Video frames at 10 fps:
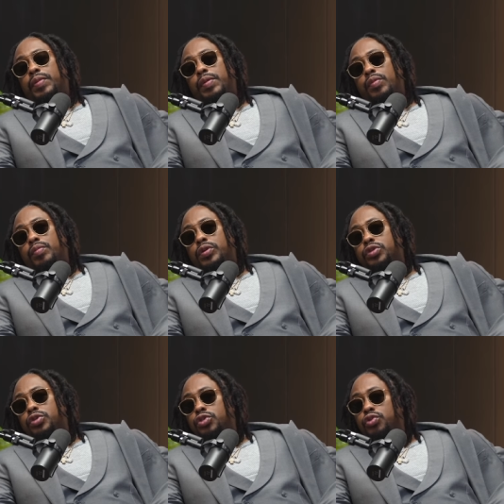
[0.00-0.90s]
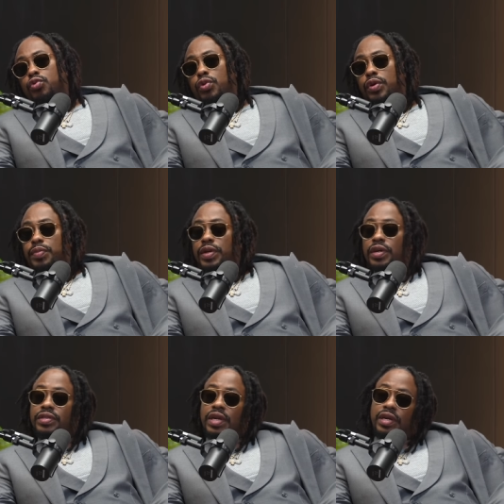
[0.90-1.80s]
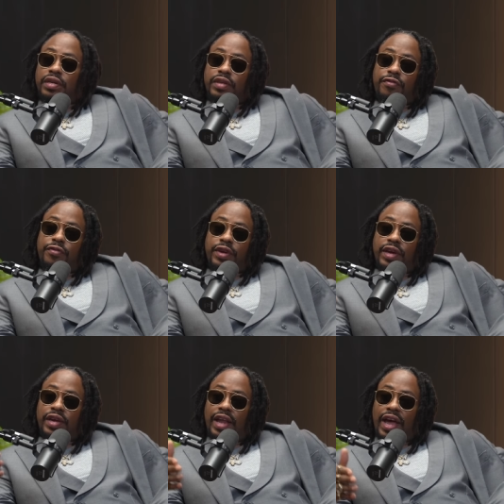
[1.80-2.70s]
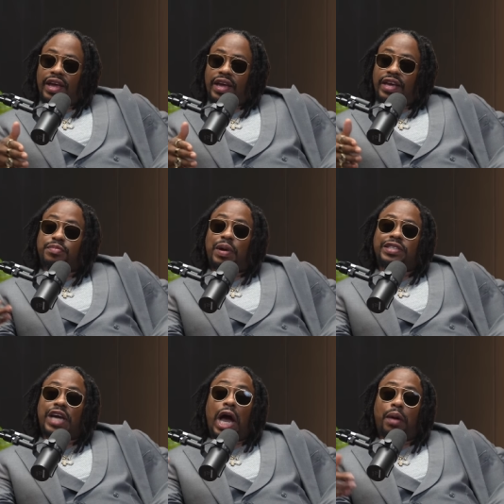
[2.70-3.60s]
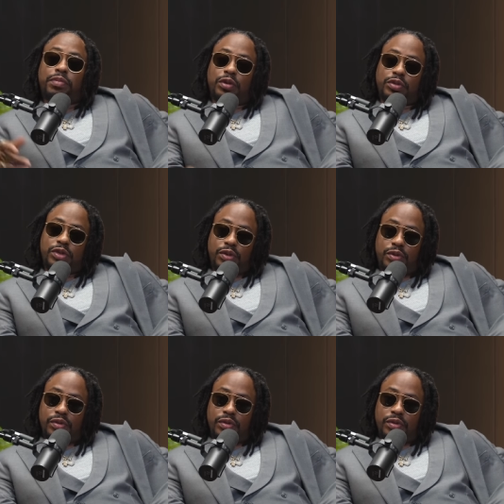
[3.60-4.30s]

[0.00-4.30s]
people misconstrue it because they forget, like, it's my job though too.